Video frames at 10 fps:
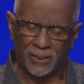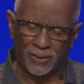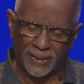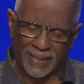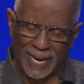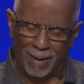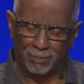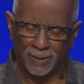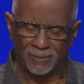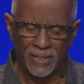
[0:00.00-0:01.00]
to the
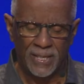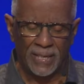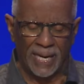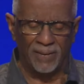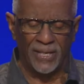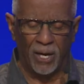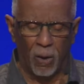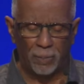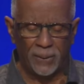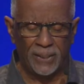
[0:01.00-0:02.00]
captives, and the
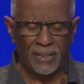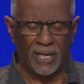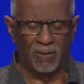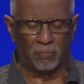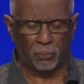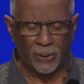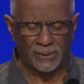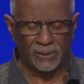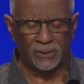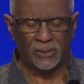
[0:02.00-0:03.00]
opening of
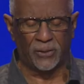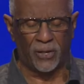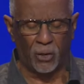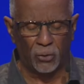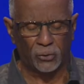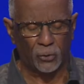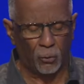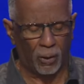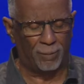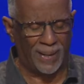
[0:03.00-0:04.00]
prison to those
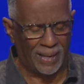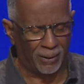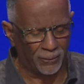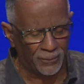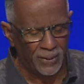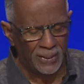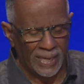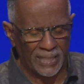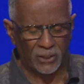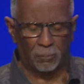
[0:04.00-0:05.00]
who are bound,
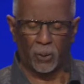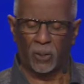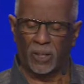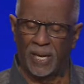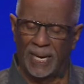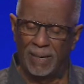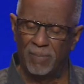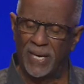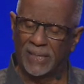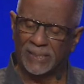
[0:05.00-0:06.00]
and to
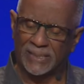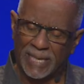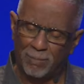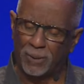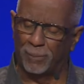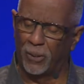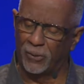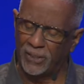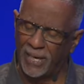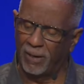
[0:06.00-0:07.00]
proclaim the acceptable
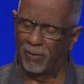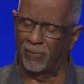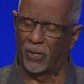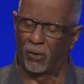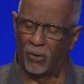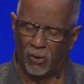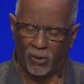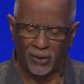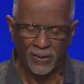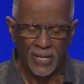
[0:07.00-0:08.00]
year of the
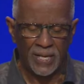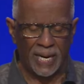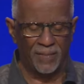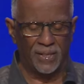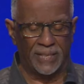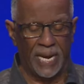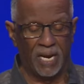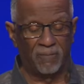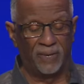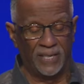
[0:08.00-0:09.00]
Lord and the day
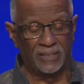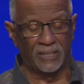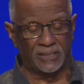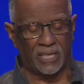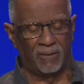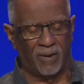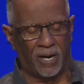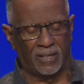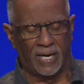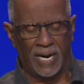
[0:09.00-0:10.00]
of vengeance of
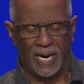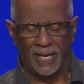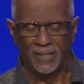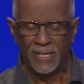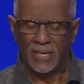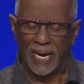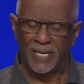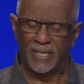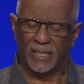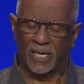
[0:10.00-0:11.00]
our God,
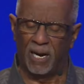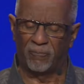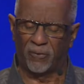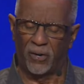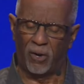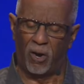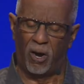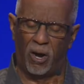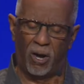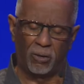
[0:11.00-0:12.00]
and to comfort
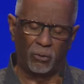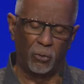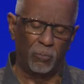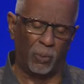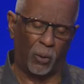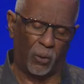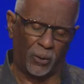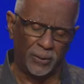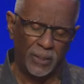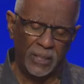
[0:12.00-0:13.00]
all who
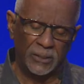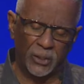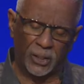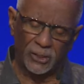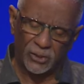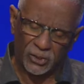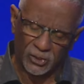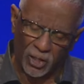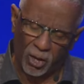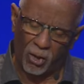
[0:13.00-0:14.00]
mourn, to
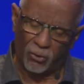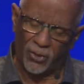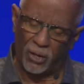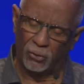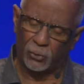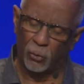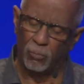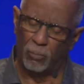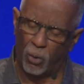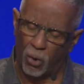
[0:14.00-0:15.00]
console those
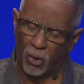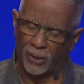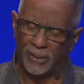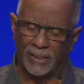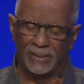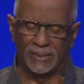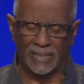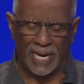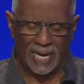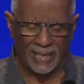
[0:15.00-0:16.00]
who mourn in
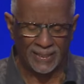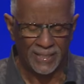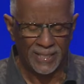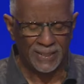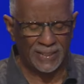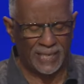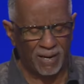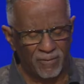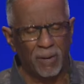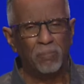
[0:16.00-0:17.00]
Zion, to
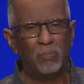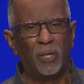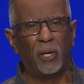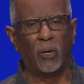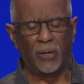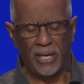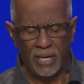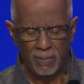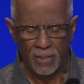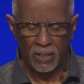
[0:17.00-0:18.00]
give them
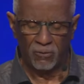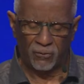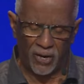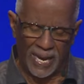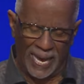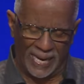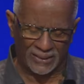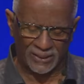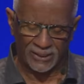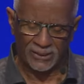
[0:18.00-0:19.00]
beauty for
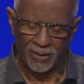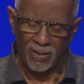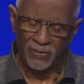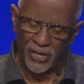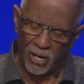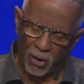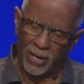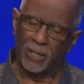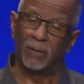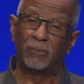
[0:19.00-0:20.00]
ashes, the
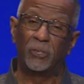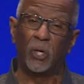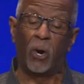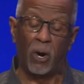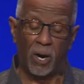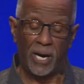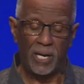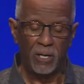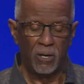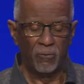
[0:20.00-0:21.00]
oil of
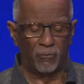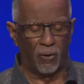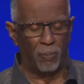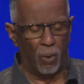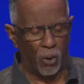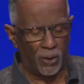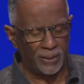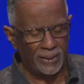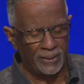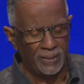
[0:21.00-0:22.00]
joy for
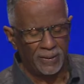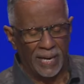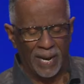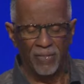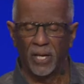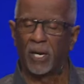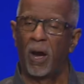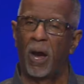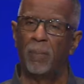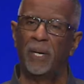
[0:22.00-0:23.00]
mourning, and the
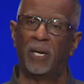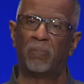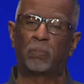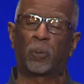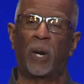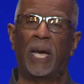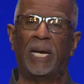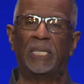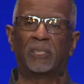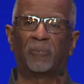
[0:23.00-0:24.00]
garment of
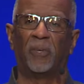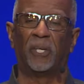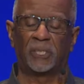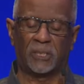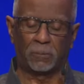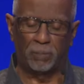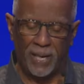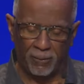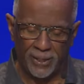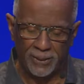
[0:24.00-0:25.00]
praise for the
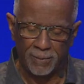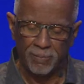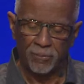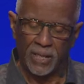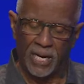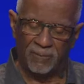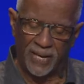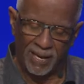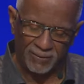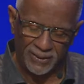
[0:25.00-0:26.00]
spirit of
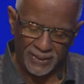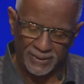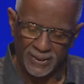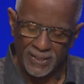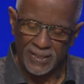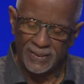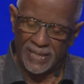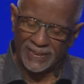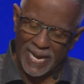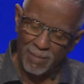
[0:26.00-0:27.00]
heaviness,
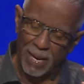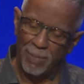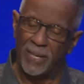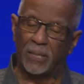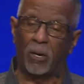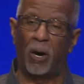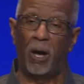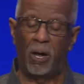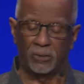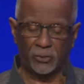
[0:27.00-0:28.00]
that they may be
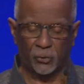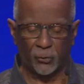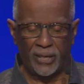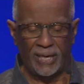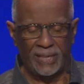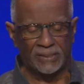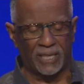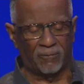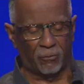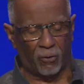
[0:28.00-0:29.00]
called trees
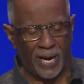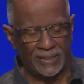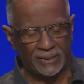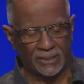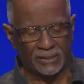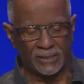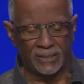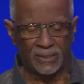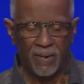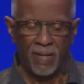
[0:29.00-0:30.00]
of
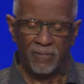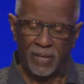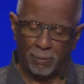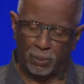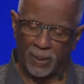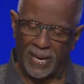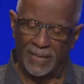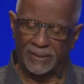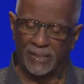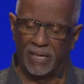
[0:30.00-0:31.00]
righteousness, the
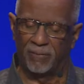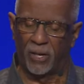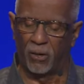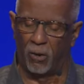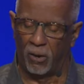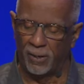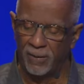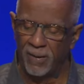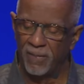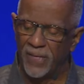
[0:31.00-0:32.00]
planting of the Lord,
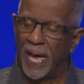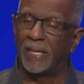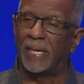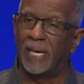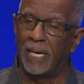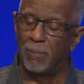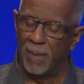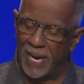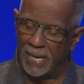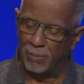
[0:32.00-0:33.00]
that He
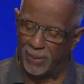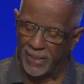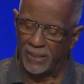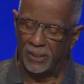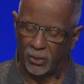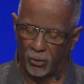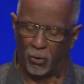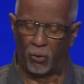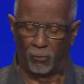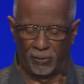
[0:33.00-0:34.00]
may be
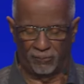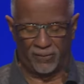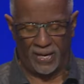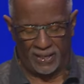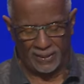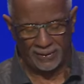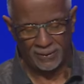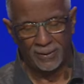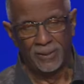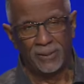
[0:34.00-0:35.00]
glorified.
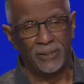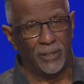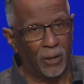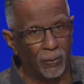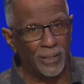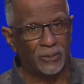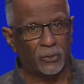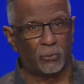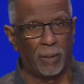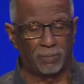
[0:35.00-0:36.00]
You know, in
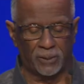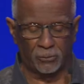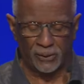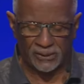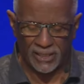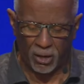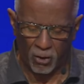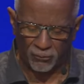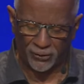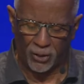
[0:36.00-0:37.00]
Scriptures, we see over and